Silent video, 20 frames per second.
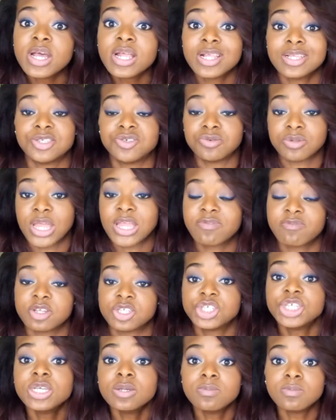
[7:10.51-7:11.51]
that you like for
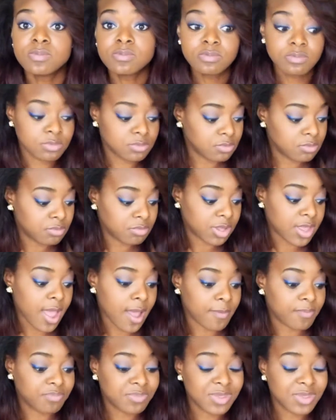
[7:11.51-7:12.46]
cheap. But, yeah.